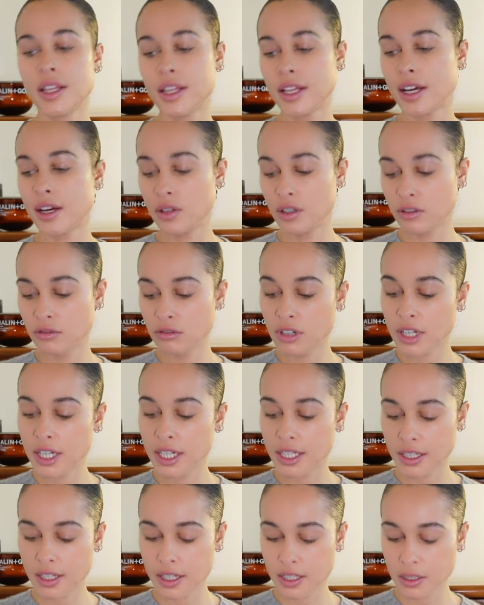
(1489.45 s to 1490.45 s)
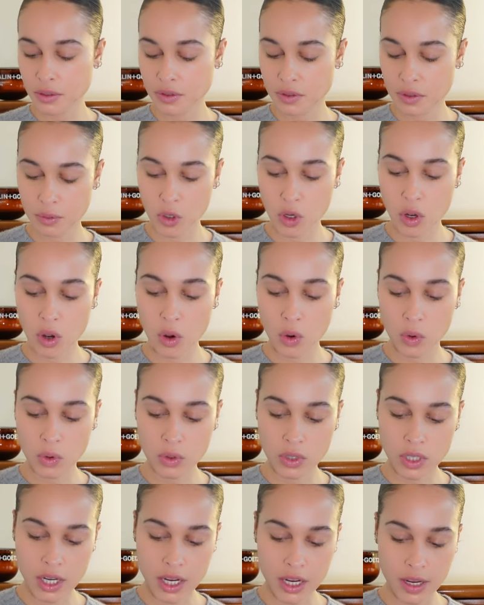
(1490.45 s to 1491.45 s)
That'll look really nice with some
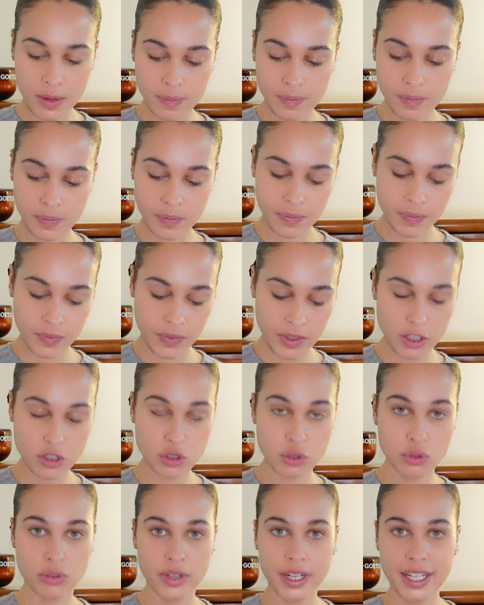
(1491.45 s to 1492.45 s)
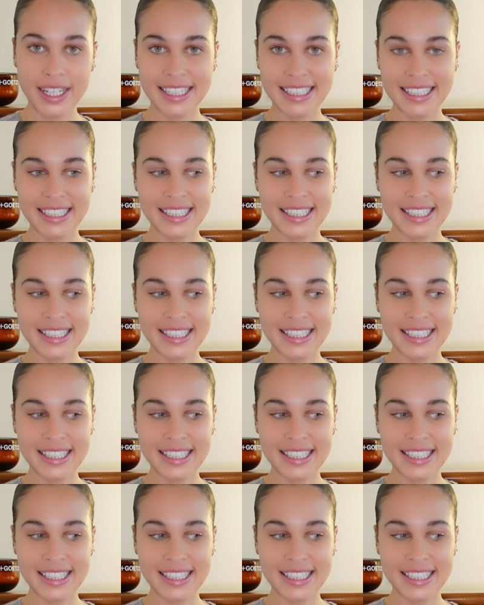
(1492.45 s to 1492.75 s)
gold jewelry.